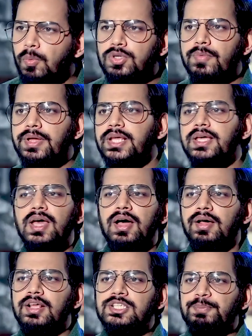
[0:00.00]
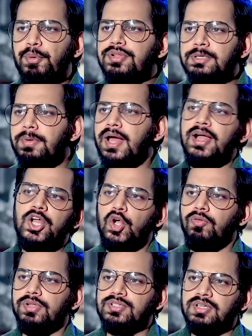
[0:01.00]
It was a very responsible
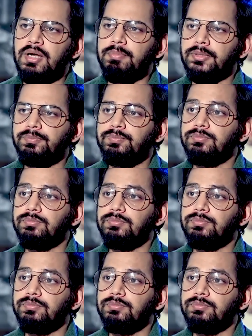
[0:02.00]
handling of the script.